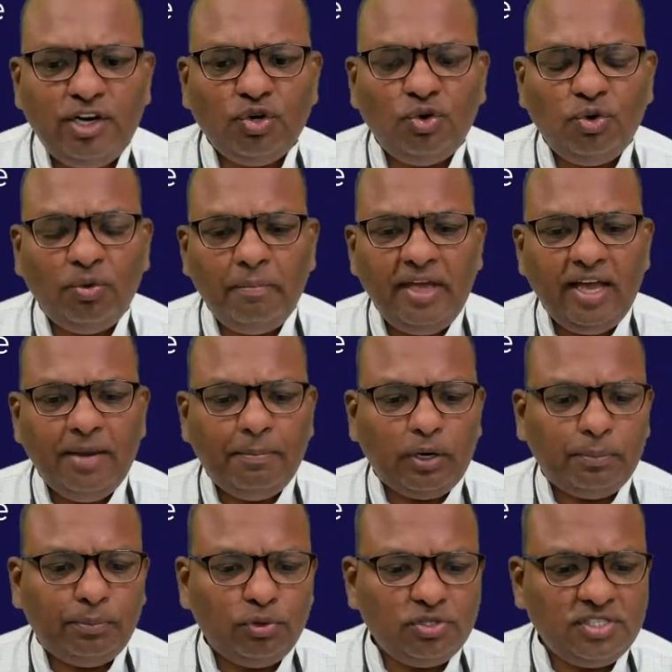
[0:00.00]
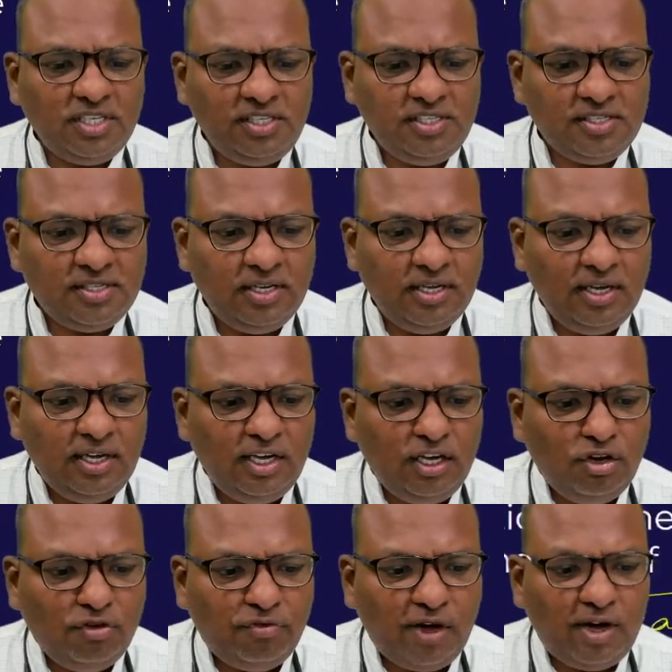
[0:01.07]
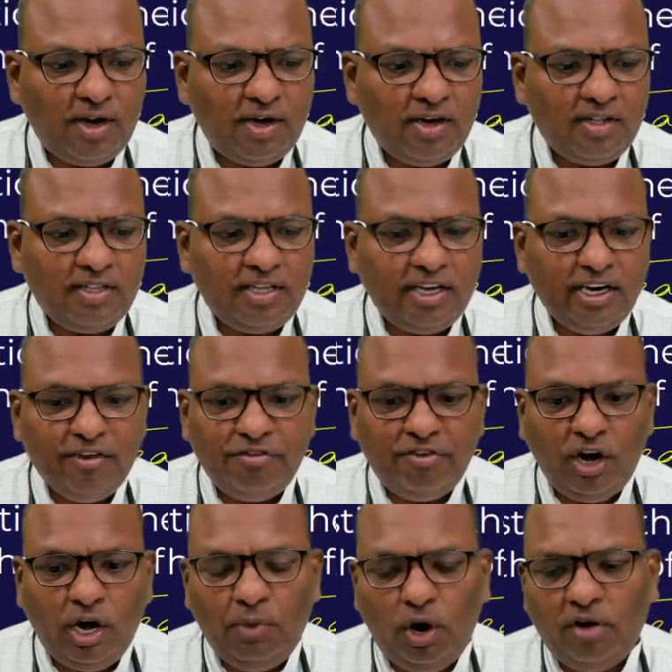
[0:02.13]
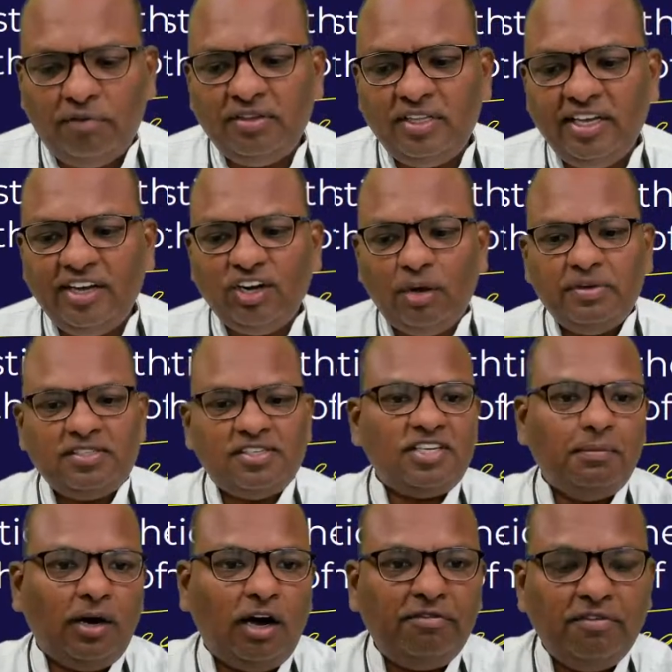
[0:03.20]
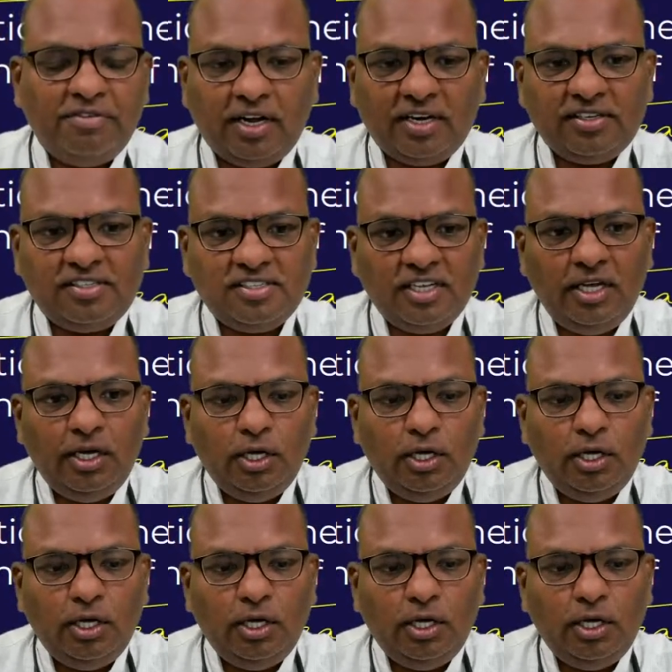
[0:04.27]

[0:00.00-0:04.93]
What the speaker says: make proposals for the reform of the economic system of France.